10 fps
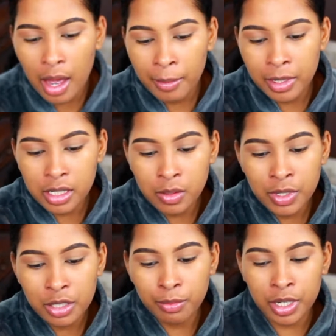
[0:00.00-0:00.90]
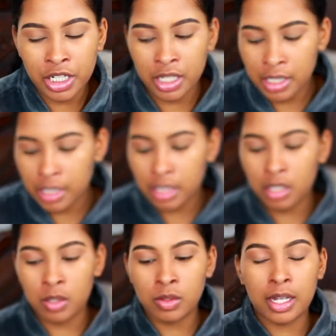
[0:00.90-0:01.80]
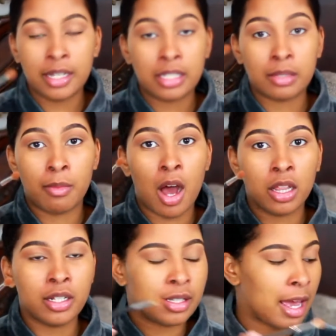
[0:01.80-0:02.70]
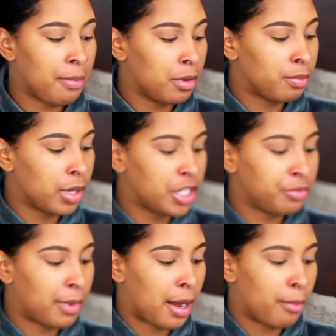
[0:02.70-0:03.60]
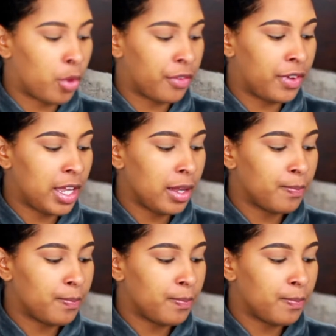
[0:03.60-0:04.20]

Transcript: I'm going to switch brushes and use a smaller tapered brush by Morphe.